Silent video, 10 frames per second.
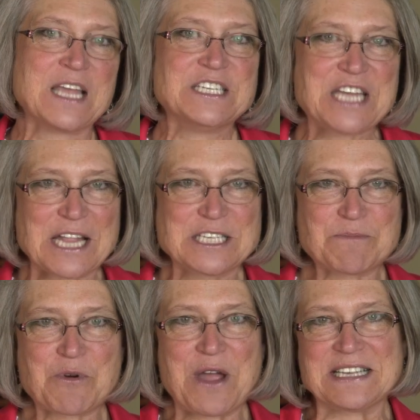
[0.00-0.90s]
Chalice
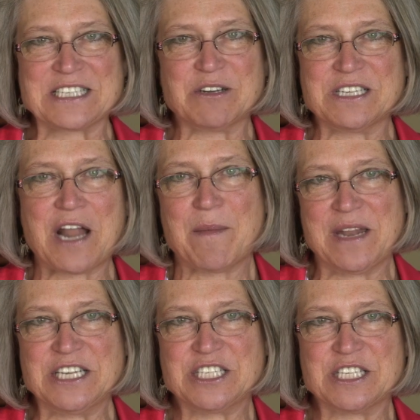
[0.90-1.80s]
Press, our
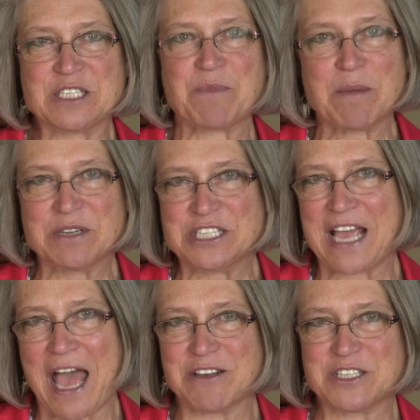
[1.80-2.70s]
denomination's
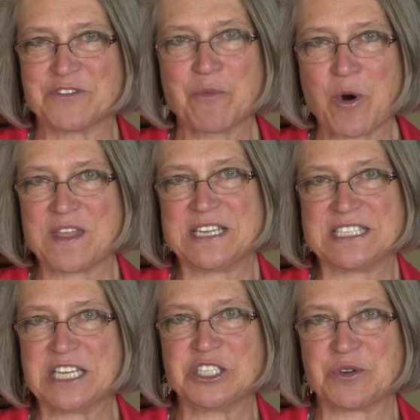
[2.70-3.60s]
publishing house for more than a
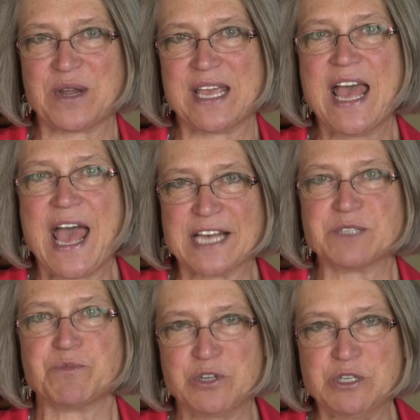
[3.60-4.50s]
century,
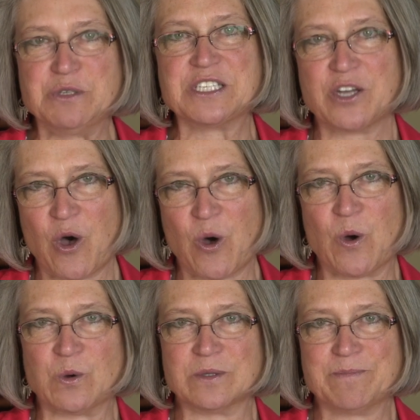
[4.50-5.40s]
has produced
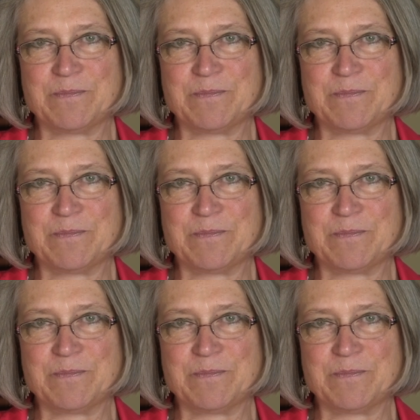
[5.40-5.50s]
Whole.